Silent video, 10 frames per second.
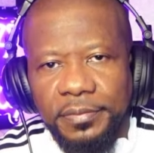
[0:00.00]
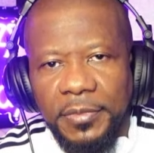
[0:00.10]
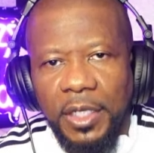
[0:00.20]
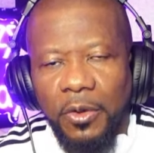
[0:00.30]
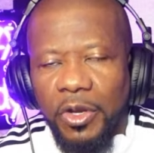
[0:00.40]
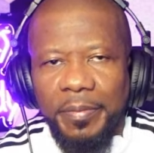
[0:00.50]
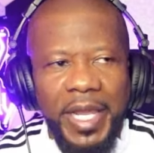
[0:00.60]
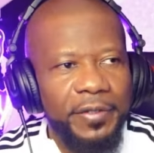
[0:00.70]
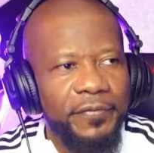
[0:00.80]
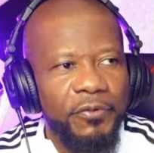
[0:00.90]
Going back
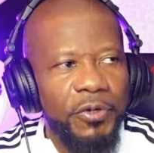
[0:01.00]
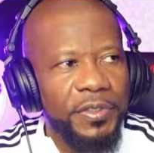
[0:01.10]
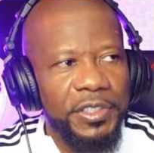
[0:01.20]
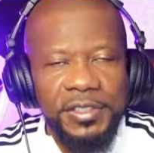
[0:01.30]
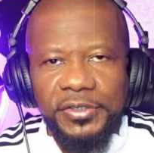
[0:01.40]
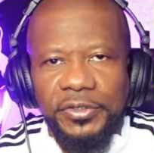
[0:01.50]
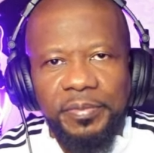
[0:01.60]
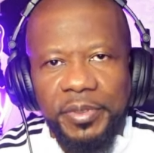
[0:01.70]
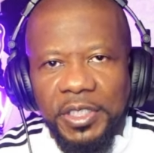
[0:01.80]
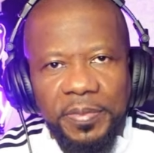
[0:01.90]
and forth with these certain
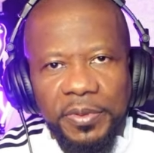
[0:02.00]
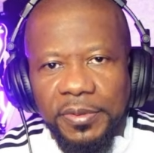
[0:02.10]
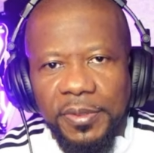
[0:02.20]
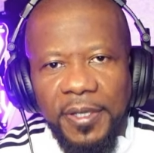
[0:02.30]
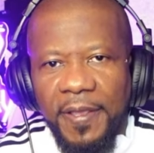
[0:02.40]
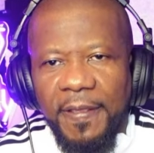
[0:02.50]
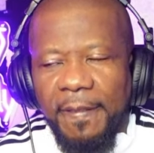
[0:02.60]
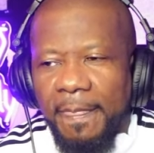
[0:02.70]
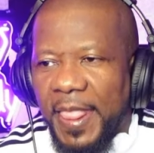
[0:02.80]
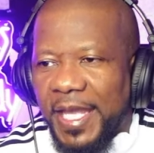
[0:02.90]
people,
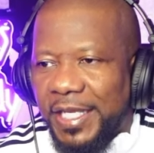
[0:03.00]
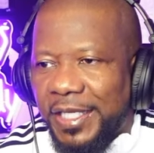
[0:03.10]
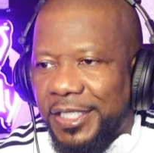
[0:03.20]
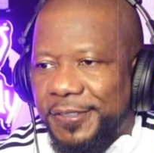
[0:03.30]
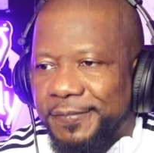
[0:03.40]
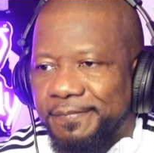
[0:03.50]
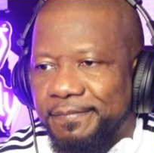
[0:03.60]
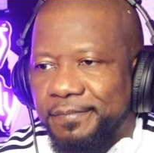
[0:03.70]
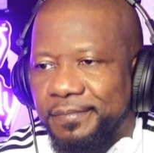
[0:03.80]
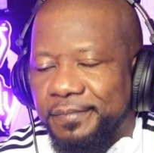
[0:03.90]
and
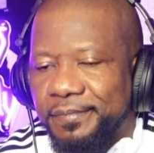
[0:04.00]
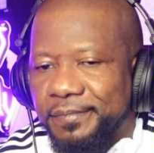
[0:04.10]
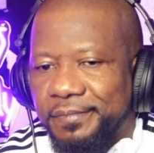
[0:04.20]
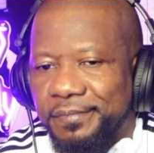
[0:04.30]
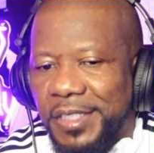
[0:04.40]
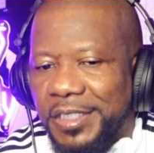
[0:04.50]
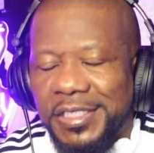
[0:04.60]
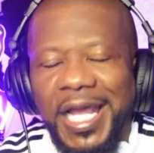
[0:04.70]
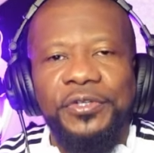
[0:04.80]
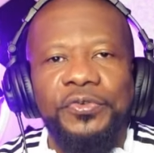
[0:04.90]
it's
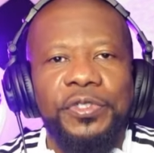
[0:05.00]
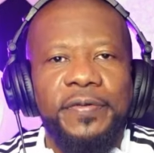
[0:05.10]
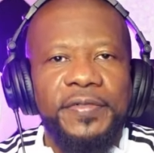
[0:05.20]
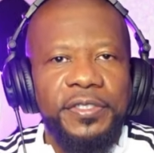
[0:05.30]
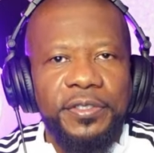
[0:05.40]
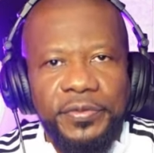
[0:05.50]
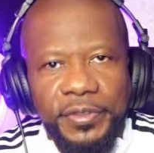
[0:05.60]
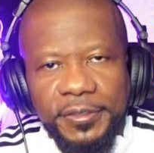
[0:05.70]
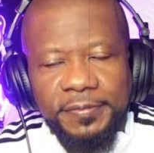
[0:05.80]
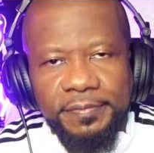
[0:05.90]
not doing that for your career.
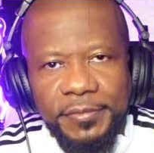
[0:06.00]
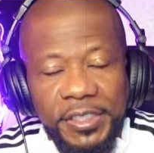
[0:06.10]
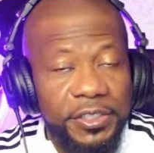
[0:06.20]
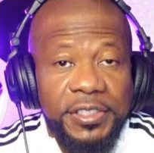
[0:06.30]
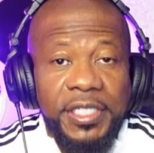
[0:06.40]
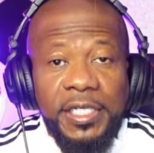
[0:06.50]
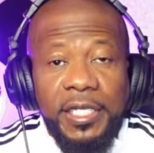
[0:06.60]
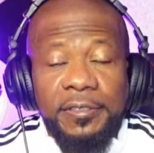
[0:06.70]
Let's just say that.